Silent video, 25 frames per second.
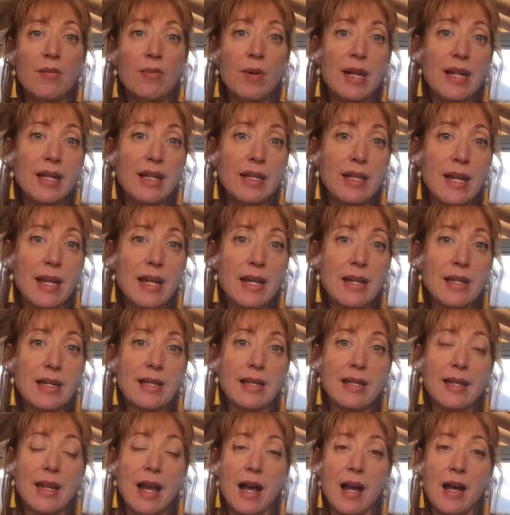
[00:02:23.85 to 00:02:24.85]

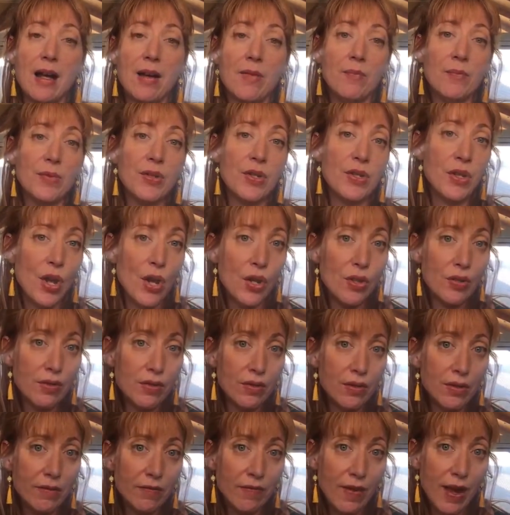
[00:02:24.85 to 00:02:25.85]
B6,
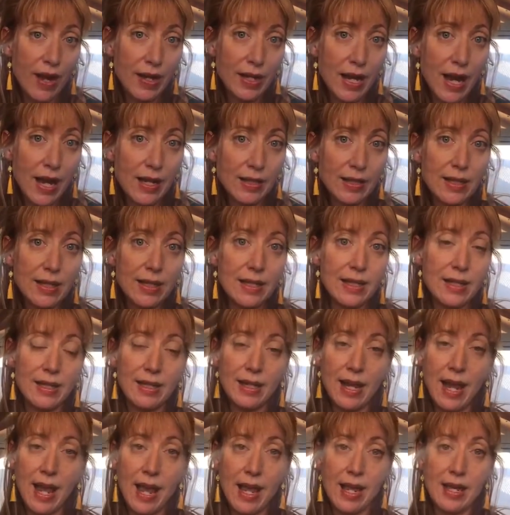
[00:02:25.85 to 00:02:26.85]
certain fatty
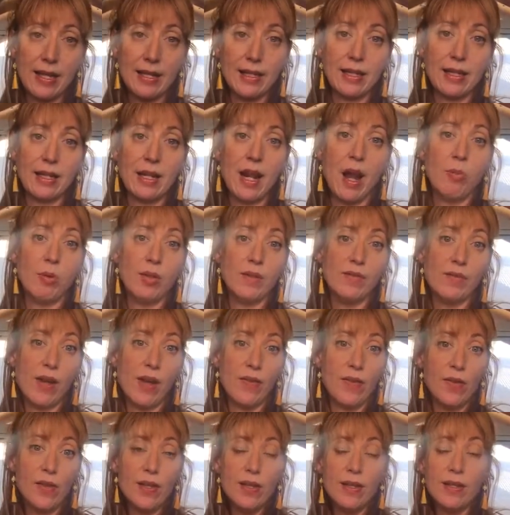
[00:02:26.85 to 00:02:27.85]
acids, and a couple of
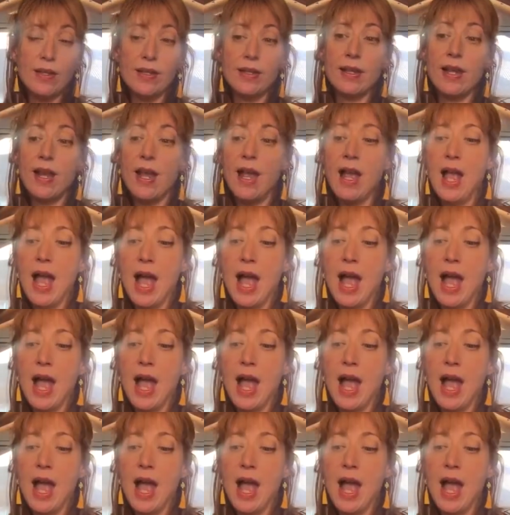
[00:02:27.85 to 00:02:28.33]
others.